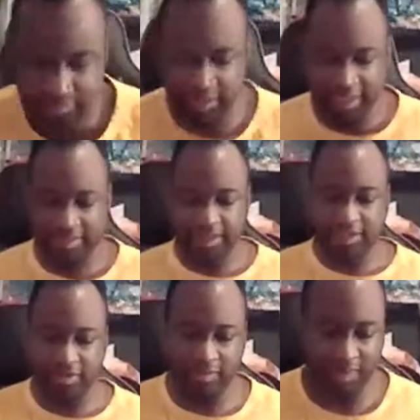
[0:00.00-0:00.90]
I
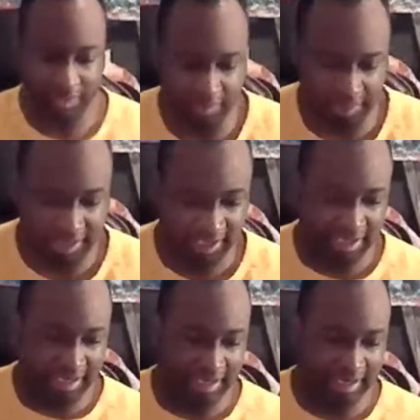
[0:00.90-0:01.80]
think it'll be
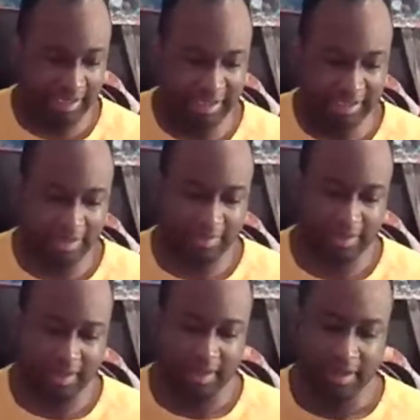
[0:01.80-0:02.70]
okay. Uh,
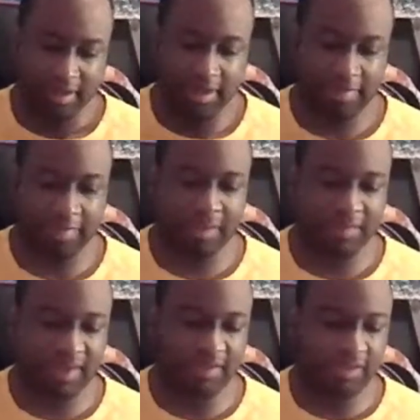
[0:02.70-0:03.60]
they sent me a
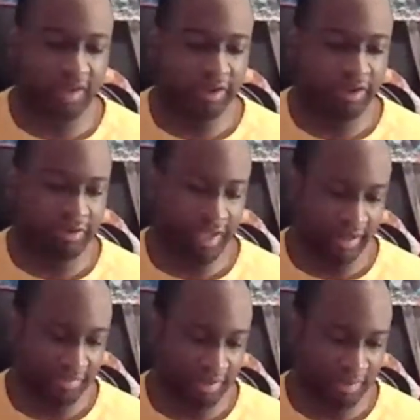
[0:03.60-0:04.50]
message earlier that I
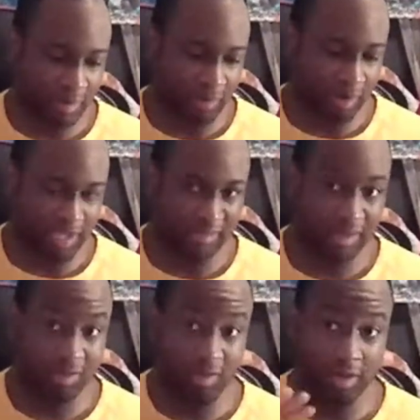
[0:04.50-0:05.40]
sent them the wrong
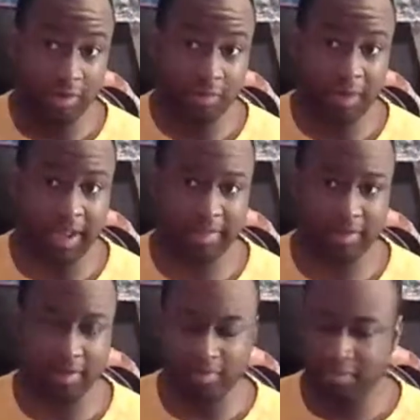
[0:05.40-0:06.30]
image, so I had
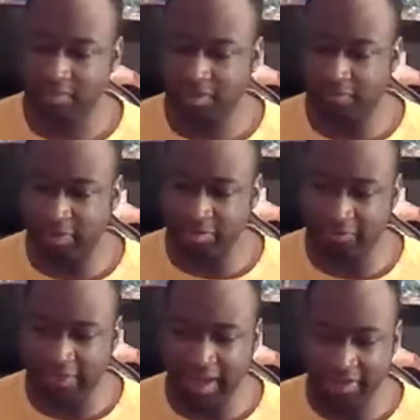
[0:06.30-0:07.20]
to convert the
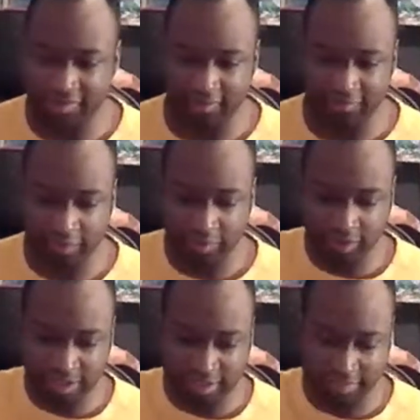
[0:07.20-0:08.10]
file into
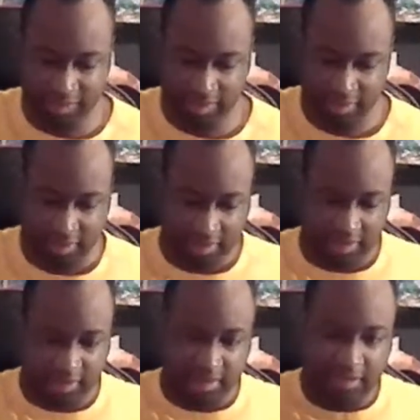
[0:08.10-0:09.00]
Photoshop.
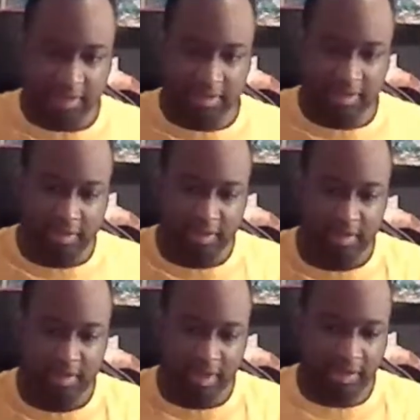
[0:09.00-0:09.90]
Uh,
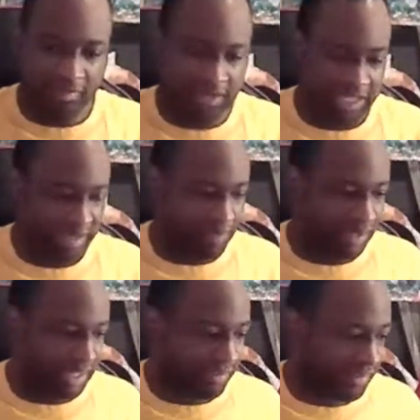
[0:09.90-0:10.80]
I don't see any
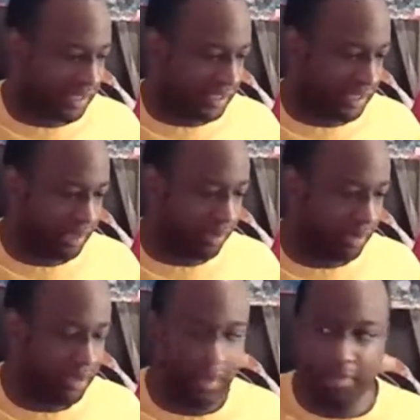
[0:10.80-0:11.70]
plexi in here.
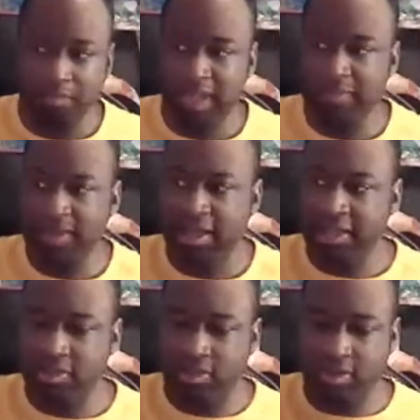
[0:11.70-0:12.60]
Maybe I
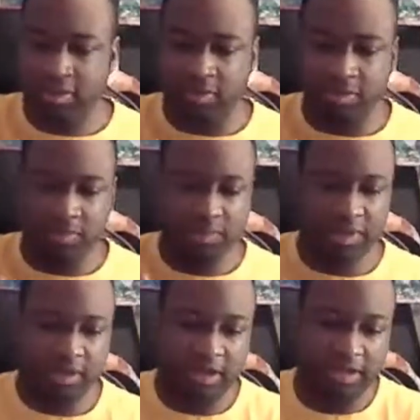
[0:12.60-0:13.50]
can just put
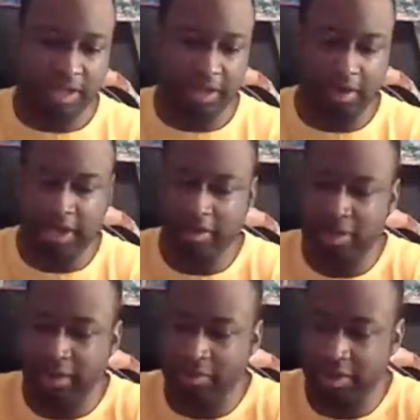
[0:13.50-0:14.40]
it on there. I don't,
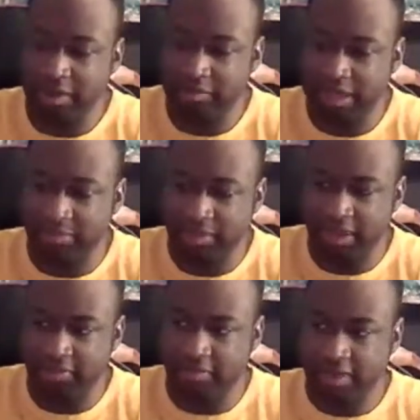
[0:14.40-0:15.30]
I don't, I don't need
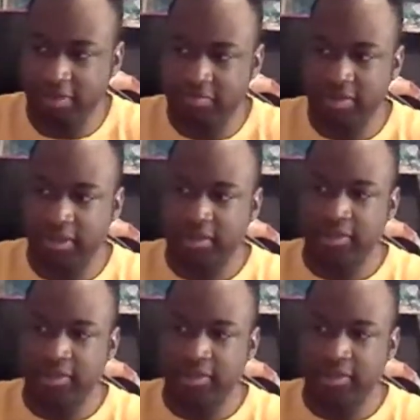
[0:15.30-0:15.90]
plexi. I don't think,